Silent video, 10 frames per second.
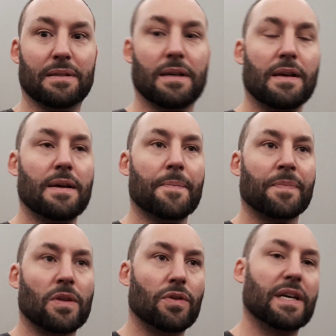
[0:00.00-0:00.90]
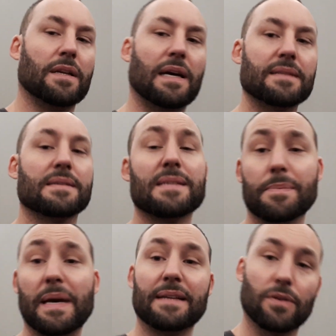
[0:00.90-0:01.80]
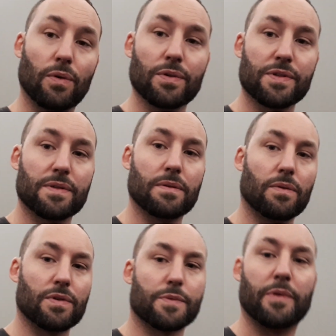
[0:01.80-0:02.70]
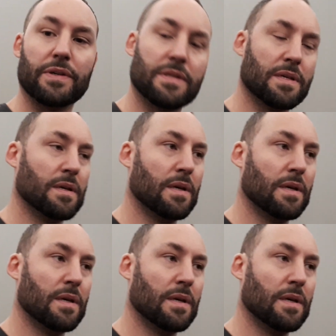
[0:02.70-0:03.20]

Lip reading: And you kind of anticipate all those points,